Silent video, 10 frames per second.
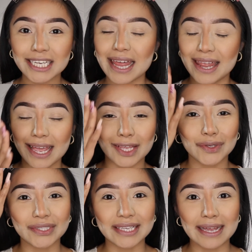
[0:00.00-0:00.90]
and then
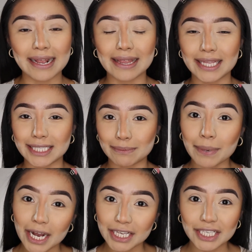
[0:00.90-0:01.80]
using the
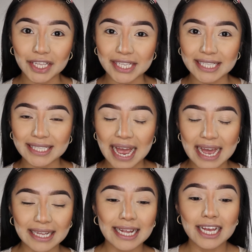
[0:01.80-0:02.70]
sponge on this side.